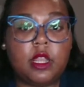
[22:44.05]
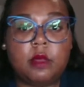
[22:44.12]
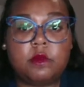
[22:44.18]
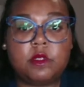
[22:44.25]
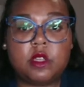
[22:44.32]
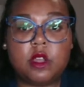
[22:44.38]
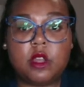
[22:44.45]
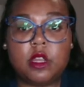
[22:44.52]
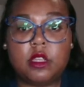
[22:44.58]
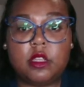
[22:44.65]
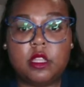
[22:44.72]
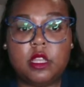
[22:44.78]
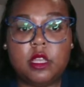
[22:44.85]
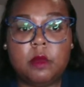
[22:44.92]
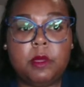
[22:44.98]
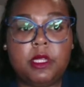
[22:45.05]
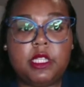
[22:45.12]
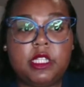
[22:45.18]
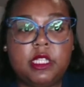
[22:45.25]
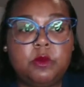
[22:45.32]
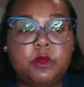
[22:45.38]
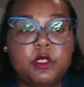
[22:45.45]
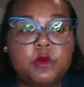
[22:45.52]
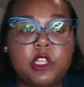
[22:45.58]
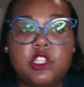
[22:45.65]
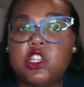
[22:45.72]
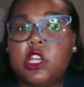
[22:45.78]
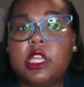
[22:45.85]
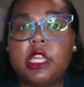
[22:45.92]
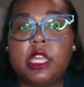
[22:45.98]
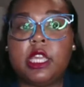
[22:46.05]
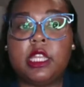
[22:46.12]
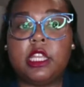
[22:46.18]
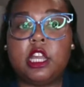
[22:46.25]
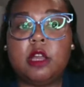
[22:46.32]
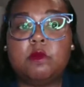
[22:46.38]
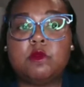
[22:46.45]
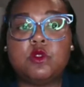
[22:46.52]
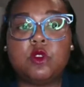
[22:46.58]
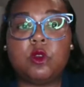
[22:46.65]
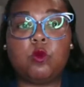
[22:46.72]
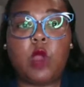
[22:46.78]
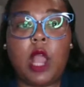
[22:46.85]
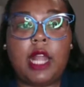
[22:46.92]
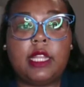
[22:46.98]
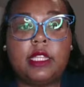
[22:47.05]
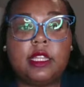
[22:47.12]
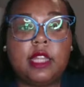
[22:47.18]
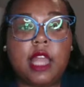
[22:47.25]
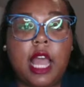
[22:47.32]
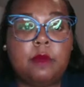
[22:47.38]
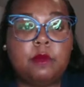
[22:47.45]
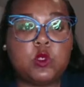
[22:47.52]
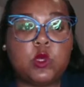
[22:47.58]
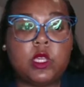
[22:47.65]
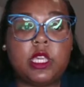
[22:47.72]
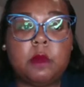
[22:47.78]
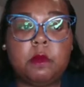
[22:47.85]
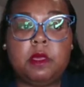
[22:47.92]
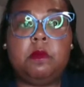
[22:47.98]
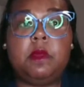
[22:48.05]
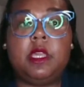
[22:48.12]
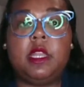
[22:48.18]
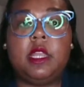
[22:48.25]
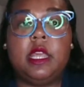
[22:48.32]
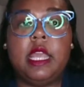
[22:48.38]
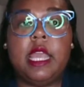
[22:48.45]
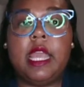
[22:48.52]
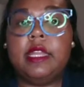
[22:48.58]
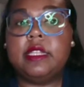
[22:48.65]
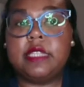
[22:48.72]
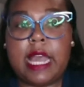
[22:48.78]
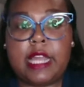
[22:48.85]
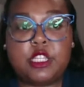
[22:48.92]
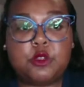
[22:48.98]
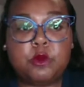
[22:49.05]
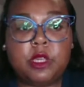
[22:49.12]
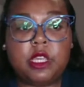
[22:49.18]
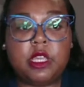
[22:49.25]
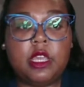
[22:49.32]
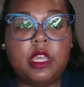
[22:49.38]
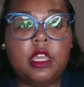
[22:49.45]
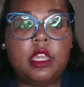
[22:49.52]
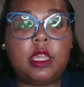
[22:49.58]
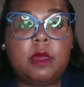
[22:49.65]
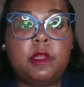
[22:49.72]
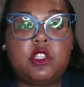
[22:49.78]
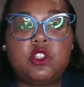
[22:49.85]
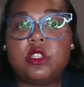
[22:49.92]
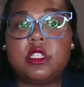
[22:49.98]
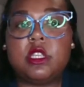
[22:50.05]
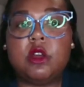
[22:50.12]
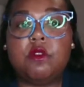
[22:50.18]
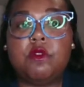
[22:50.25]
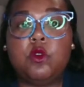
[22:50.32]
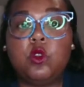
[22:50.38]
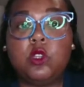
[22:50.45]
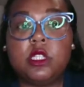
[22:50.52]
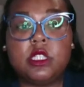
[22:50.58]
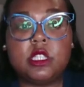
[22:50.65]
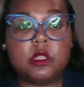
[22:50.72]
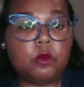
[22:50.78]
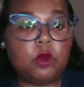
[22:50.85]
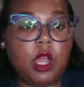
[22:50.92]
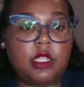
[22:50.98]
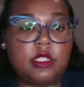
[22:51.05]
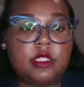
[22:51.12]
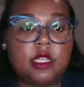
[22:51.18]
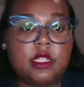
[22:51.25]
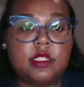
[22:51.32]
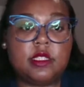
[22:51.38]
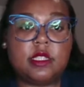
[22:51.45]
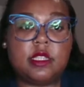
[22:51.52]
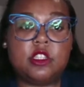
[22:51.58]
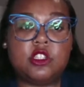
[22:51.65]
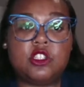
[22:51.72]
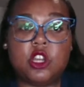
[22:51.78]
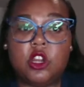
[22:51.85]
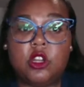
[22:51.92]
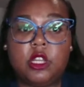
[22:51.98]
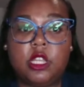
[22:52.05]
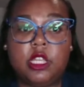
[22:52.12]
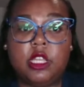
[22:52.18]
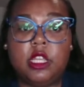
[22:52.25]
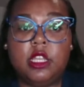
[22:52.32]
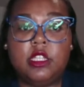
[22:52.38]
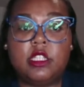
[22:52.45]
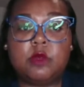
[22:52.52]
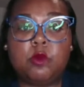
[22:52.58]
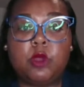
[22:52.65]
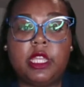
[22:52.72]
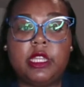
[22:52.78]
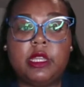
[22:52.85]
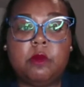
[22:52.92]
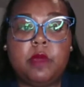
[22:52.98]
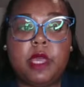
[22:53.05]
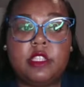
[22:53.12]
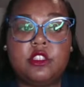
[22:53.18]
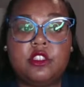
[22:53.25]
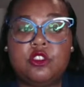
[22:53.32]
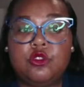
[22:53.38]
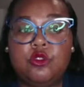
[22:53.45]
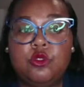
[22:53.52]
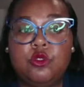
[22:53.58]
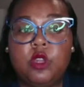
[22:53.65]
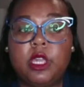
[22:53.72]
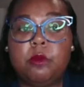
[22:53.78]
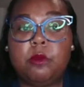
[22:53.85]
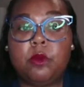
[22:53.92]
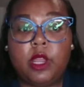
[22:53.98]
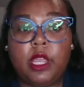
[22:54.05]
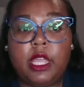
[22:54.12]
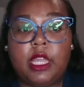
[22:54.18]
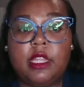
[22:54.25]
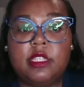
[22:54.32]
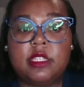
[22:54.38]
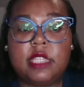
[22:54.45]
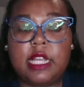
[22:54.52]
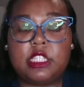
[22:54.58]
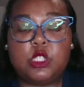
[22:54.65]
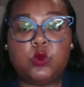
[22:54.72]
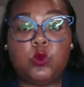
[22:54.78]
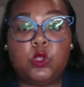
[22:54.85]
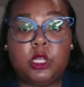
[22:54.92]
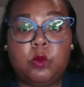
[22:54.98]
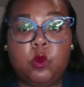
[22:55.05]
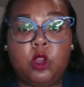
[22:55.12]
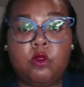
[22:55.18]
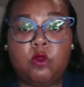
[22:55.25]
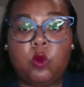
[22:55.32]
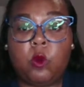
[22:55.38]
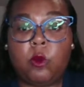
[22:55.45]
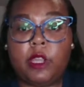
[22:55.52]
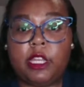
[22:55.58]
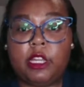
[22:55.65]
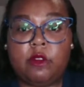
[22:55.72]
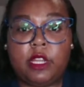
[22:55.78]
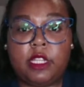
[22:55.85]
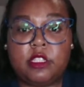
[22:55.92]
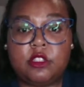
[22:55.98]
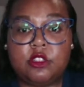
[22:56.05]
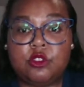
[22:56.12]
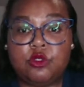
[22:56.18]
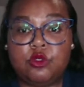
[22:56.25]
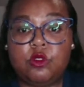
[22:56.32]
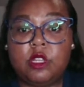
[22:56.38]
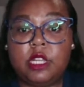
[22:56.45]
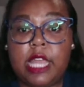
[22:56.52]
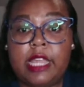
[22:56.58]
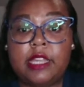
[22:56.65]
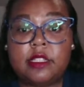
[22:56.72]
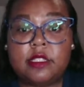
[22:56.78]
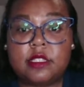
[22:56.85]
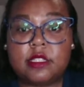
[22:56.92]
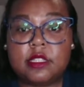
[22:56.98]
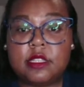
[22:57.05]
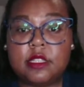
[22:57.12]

I'm sorry. But the deepest pleasure, again, comes from riding the line between commitment and detachment. Commit yourself fully to the process, the journey to bringing the best you can bring. And this is actually really important for what we're getting ready to do next.